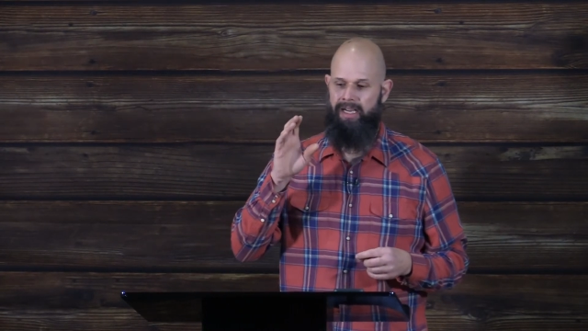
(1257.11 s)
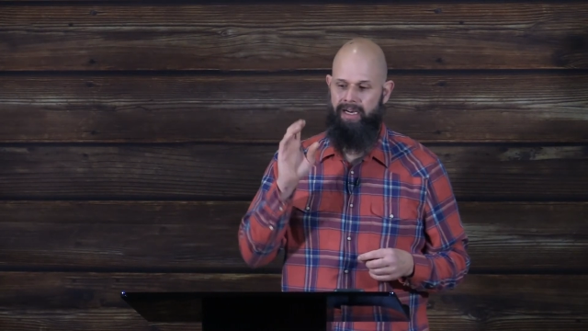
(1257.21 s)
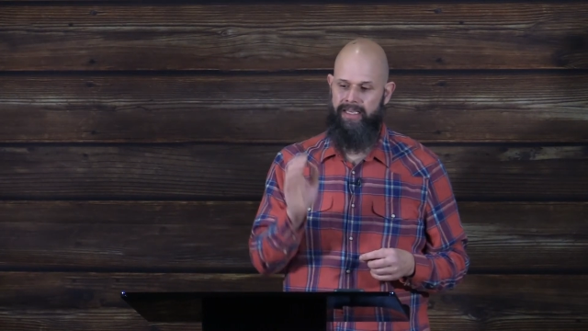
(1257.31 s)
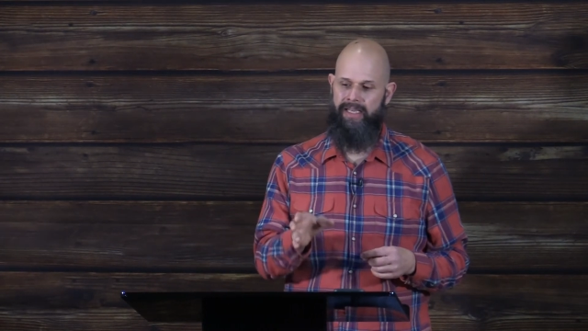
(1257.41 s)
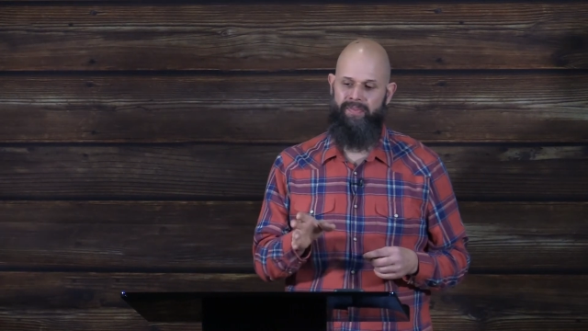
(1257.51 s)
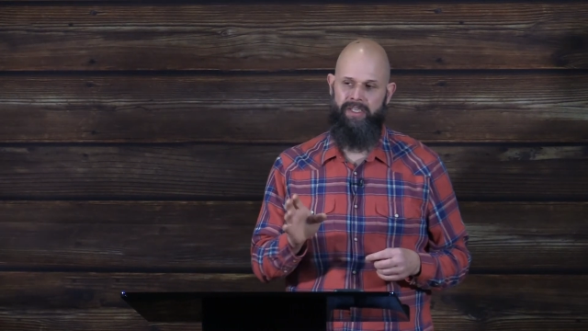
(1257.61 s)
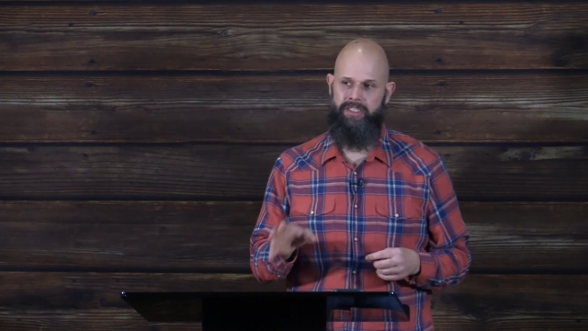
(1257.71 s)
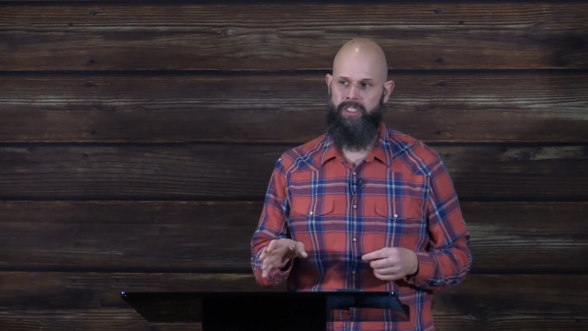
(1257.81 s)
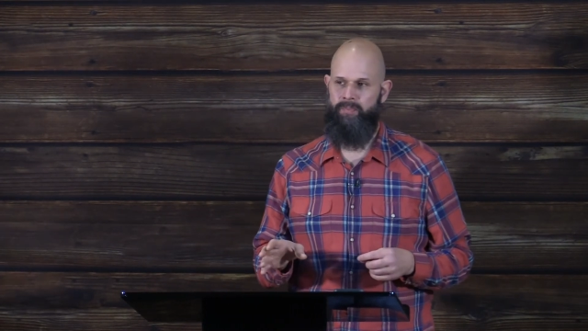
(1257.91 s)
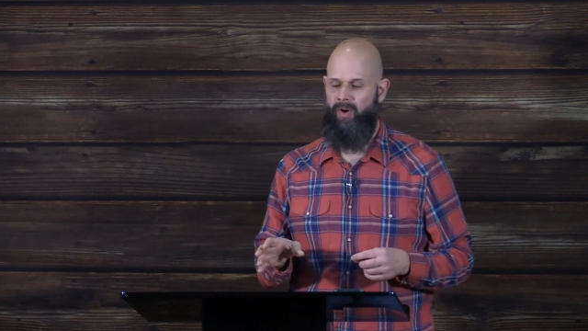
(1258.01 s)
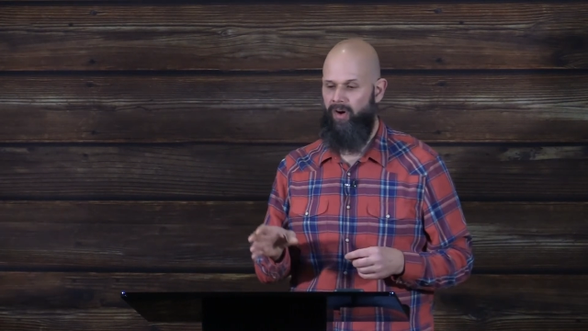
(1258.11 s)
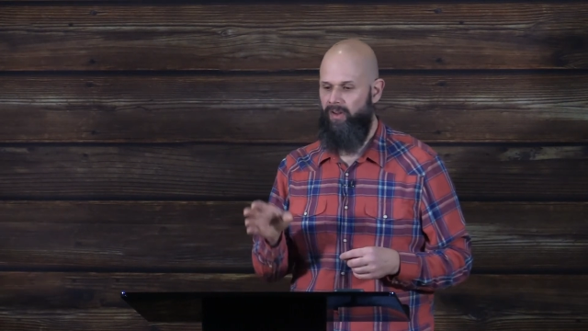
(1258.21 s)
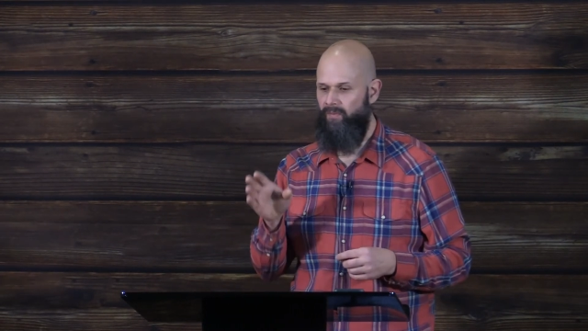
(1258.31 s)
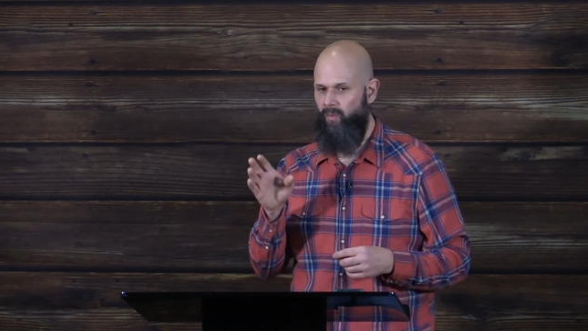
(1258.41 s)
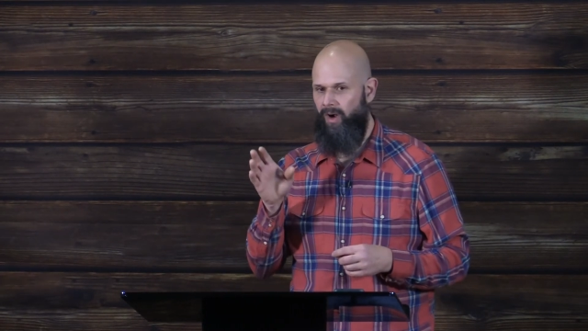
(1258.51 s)
again this is part
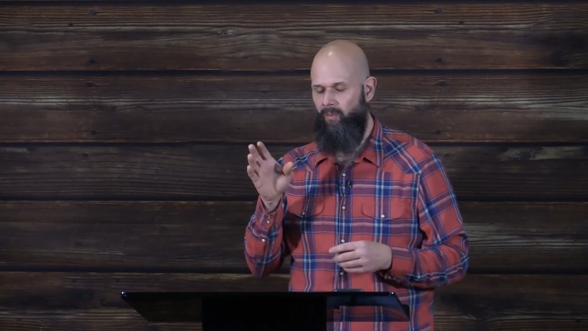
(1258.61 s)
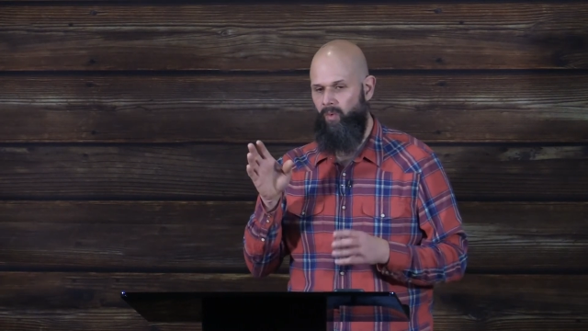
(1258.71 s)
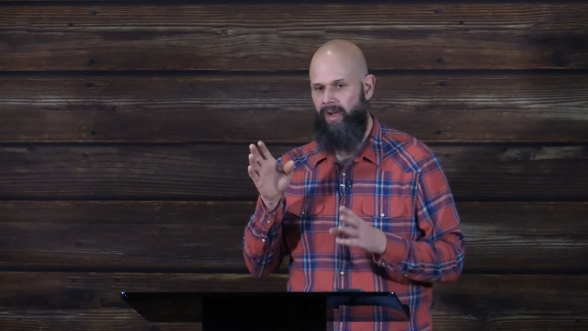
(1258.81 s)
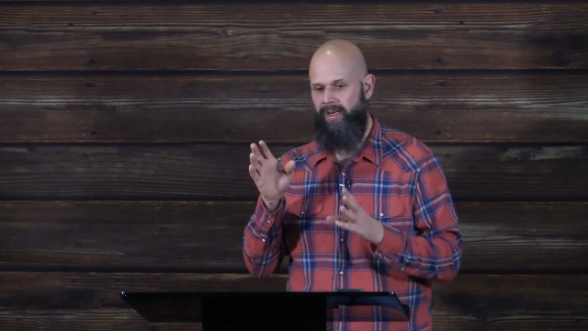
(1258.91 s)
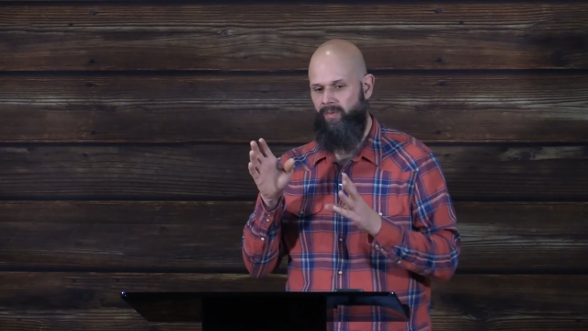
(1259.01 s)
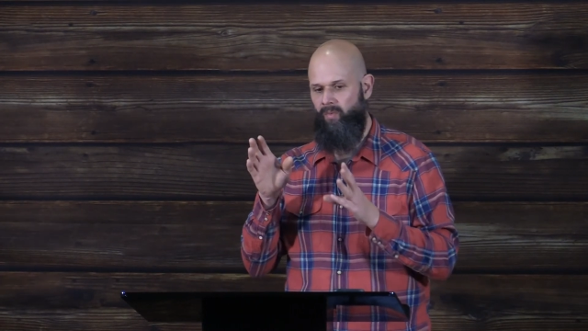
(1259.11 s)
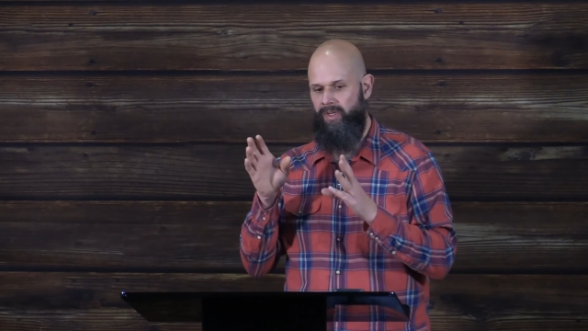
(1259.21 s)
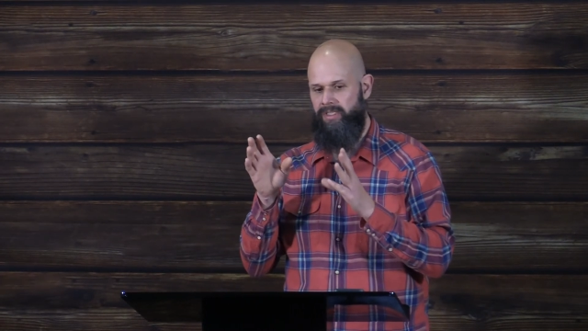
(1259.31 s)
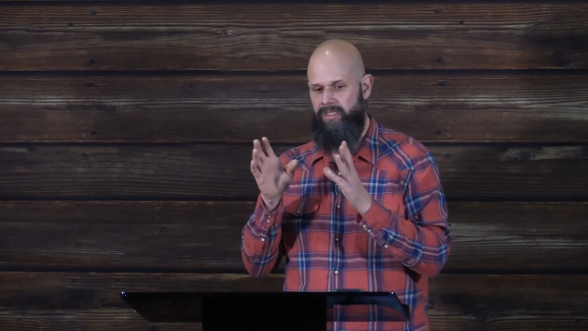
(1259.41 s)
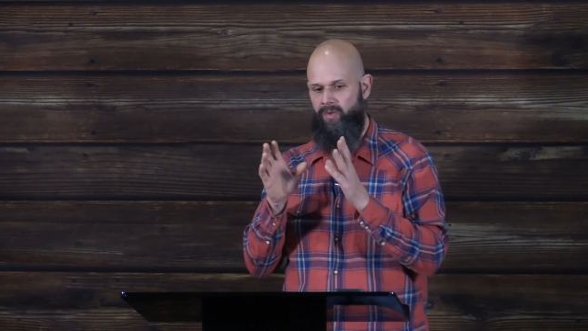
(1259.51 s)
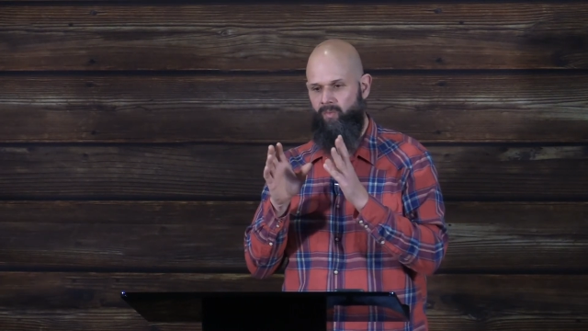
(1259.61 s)
of what, what was